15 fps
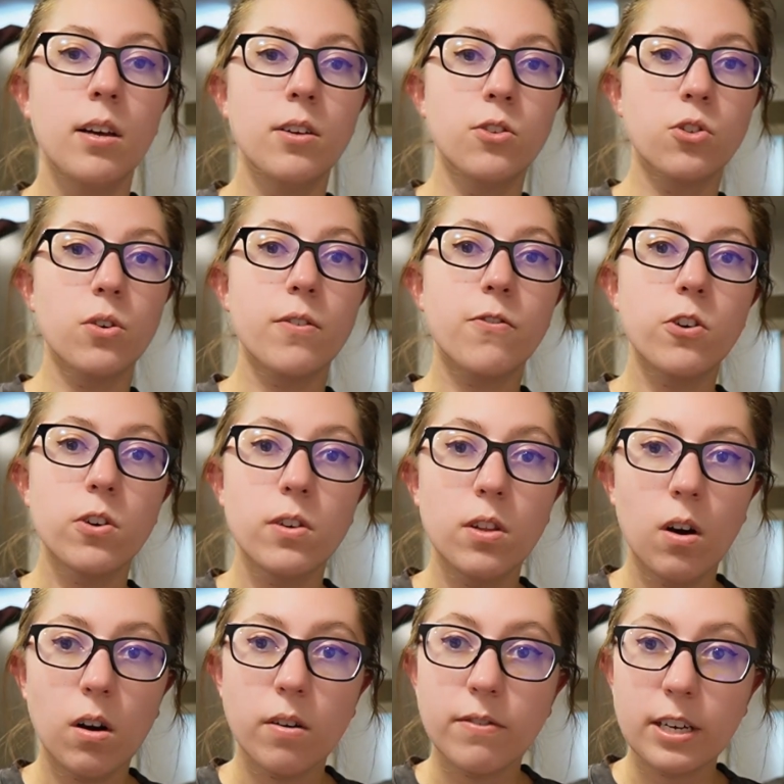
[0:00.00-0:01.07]
So if you're in the
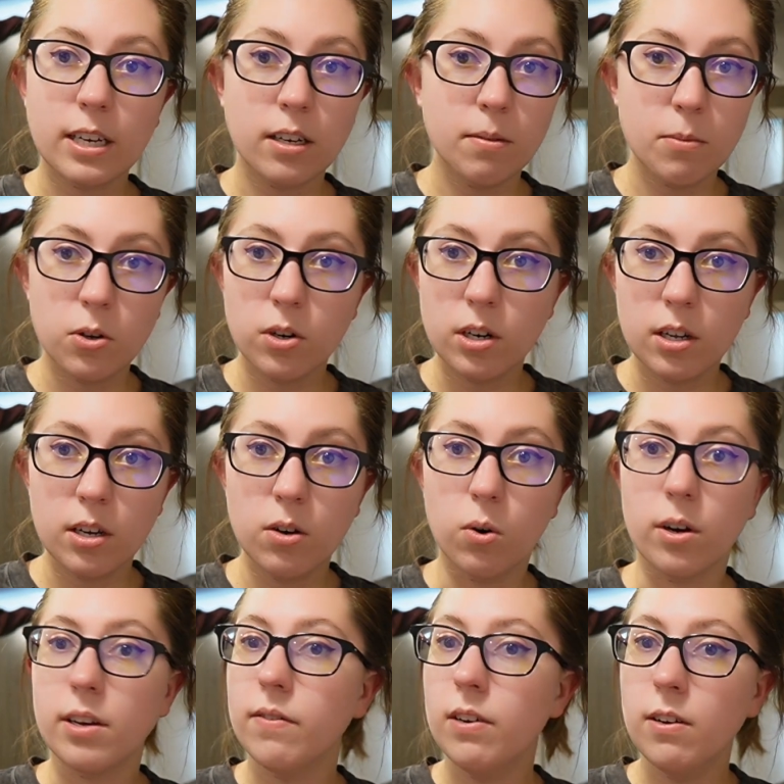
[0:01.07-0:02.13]
RVing community, or
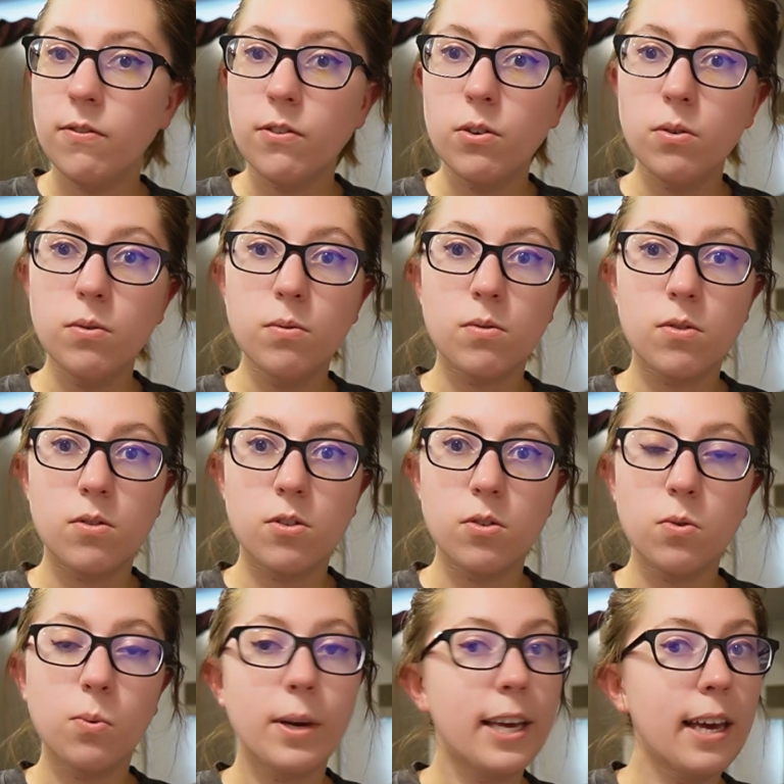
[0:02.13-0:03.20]
even if you
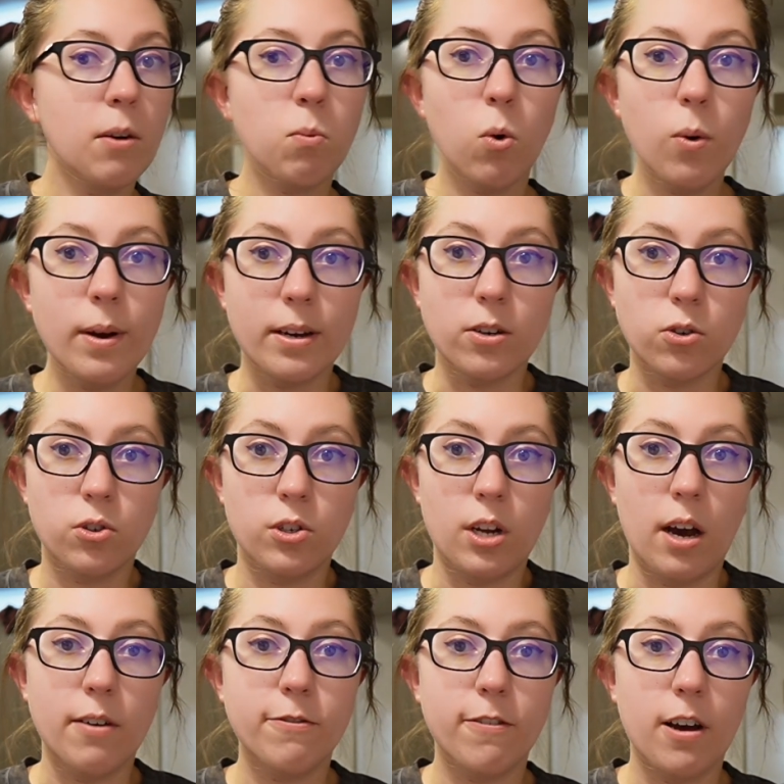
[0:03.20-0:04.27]
do weekend warrior
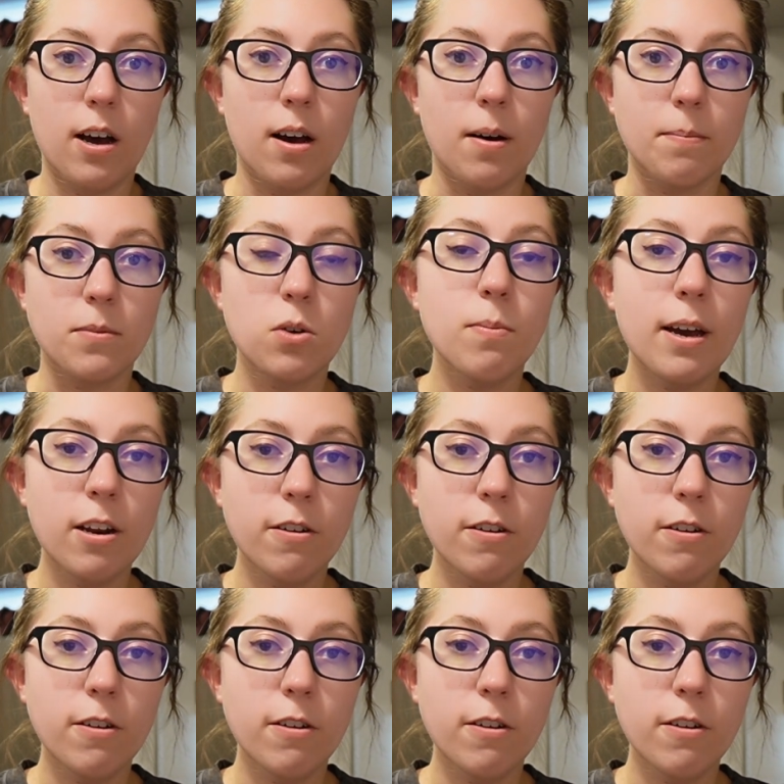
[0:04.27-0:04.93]
stuff, you might